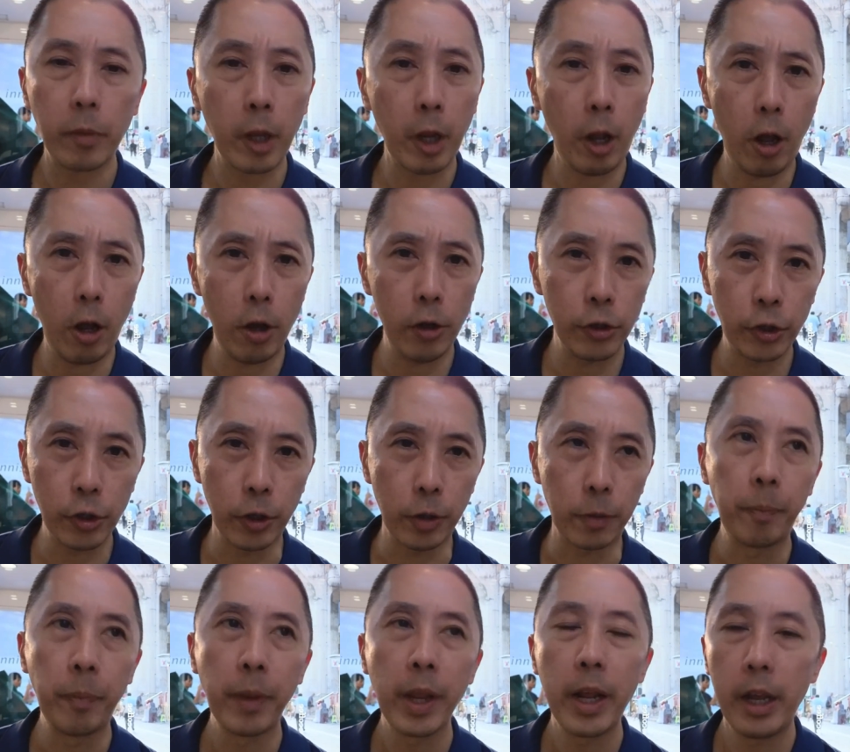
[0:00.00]
Also,
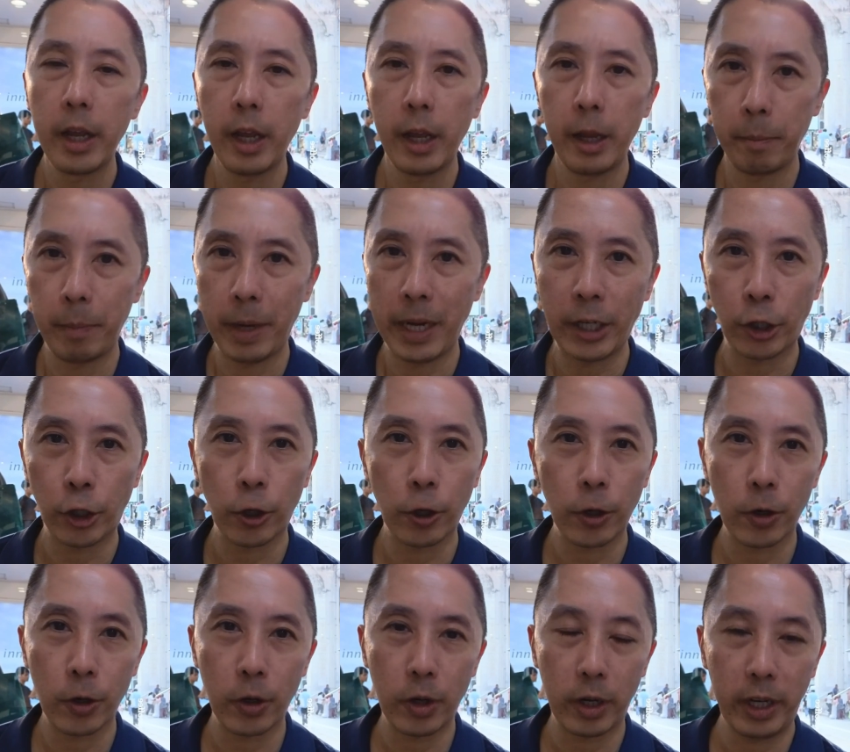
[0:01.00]
make
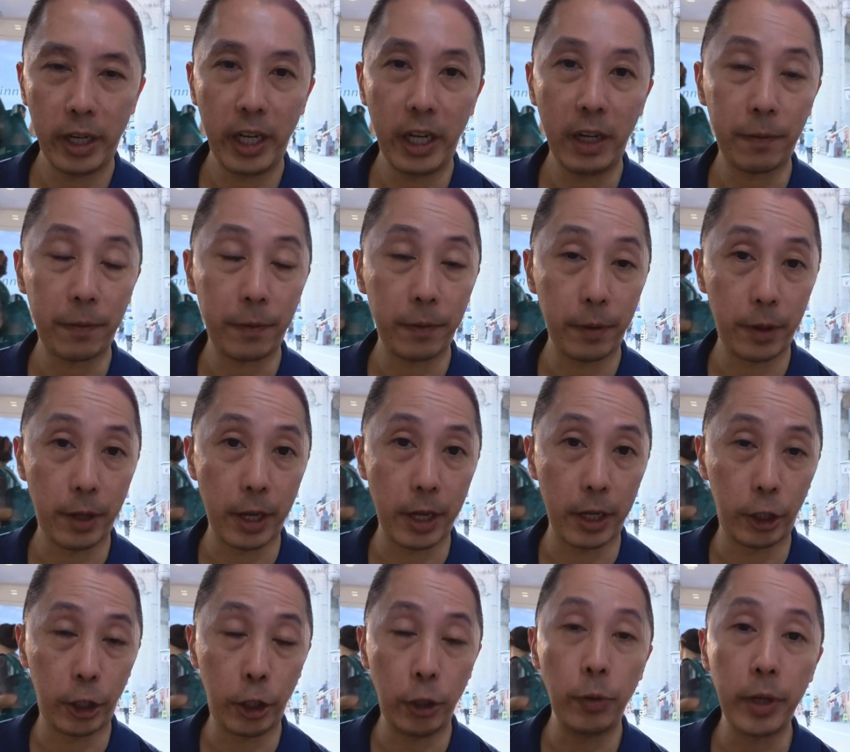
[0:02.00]
sure if the
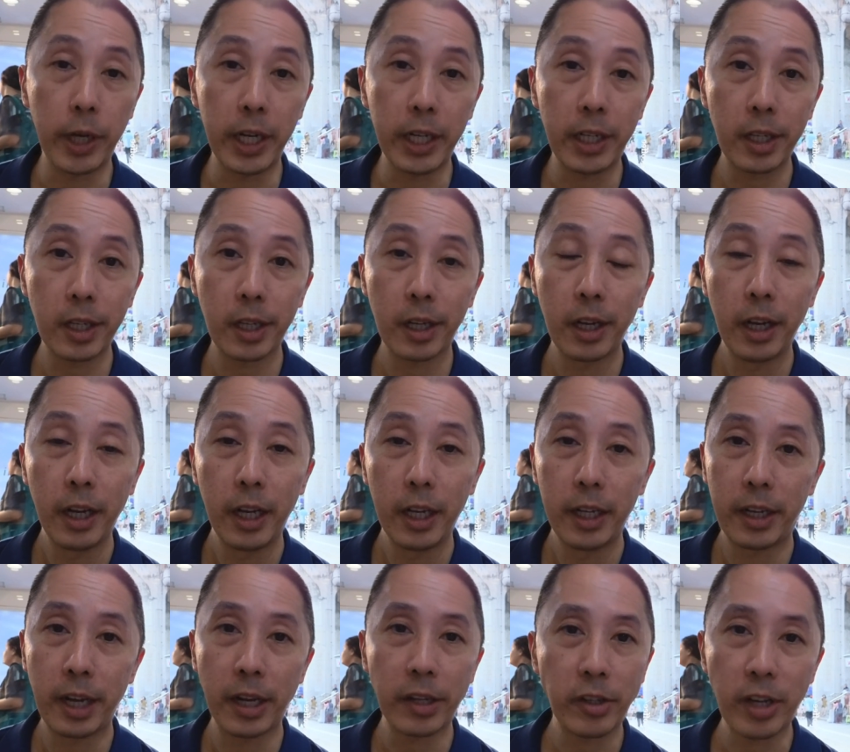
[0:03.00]
unit
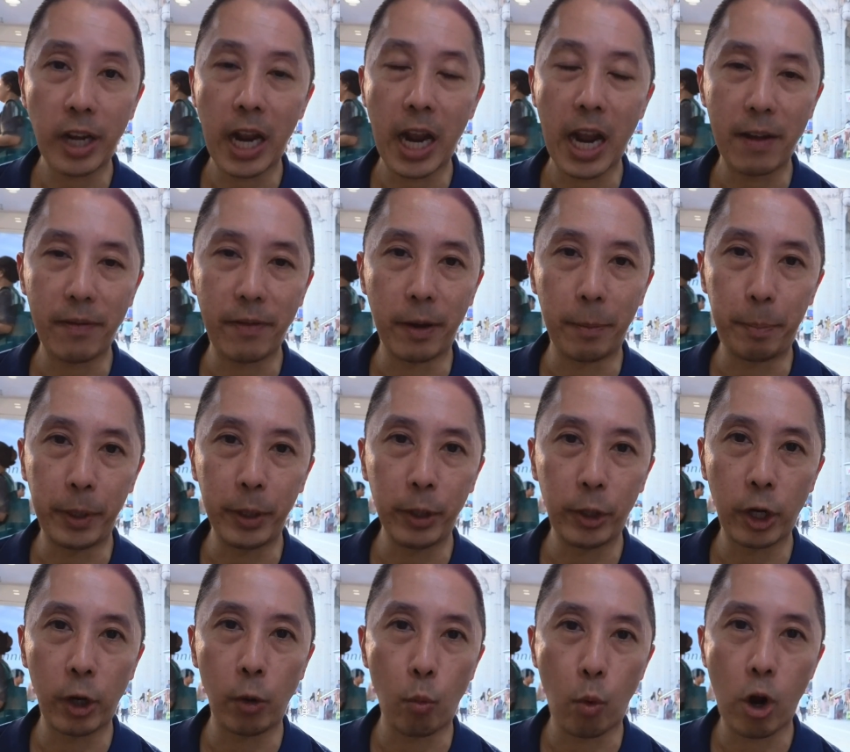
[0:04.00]
doesn't have a
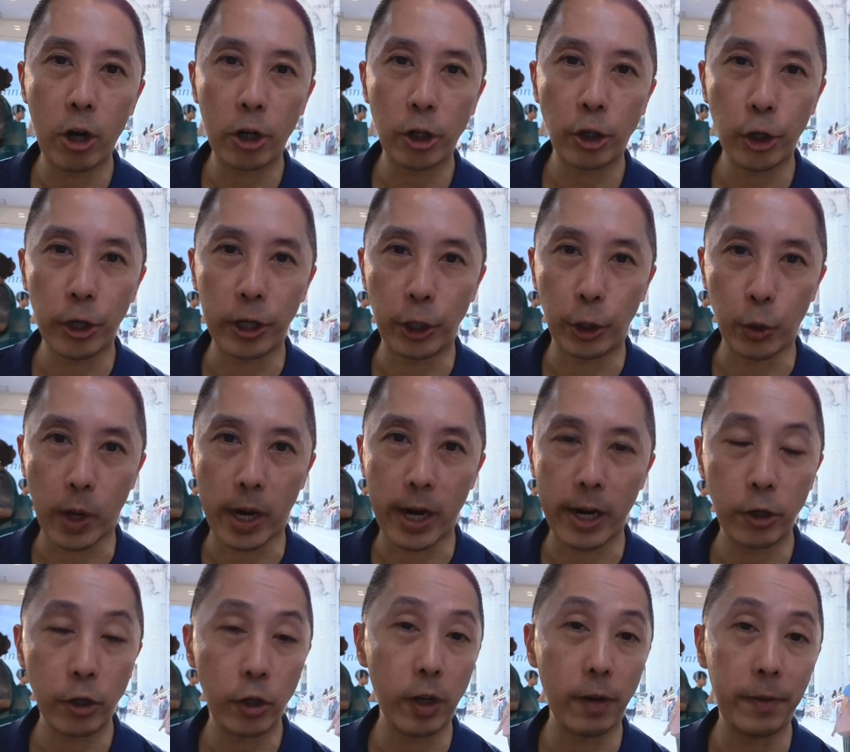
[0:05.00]
built-in washer and dryer.
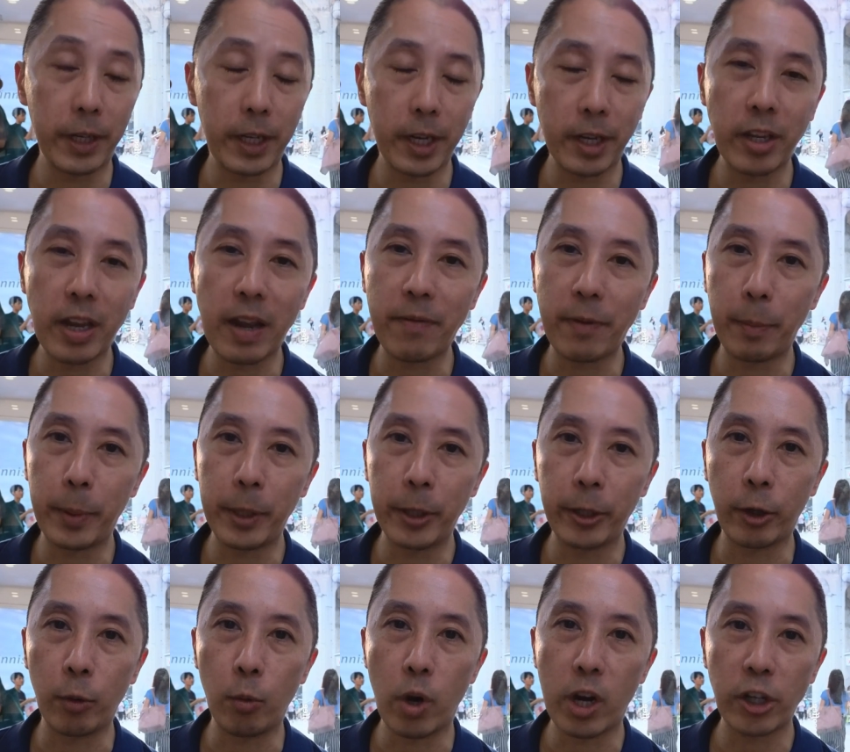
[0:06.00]
So if it does have a
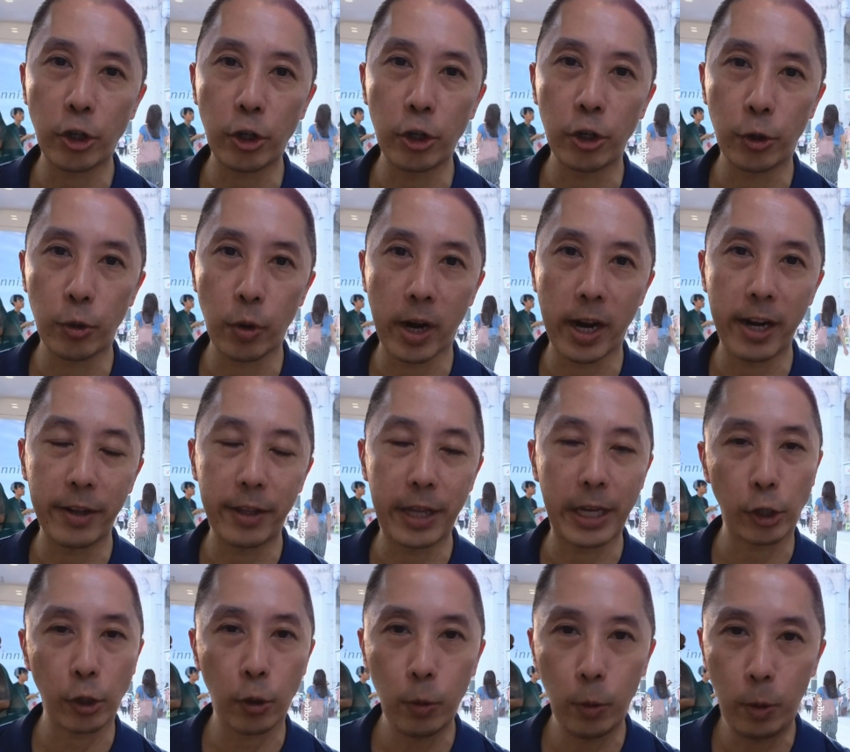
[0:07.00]
built-in washer and dryer, that's
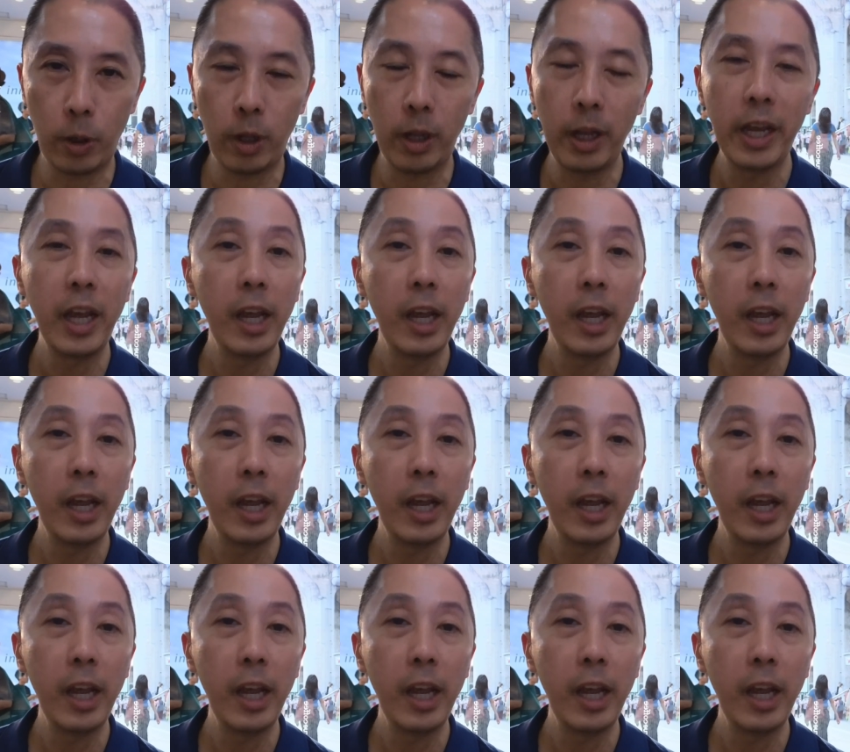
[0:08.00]
cool.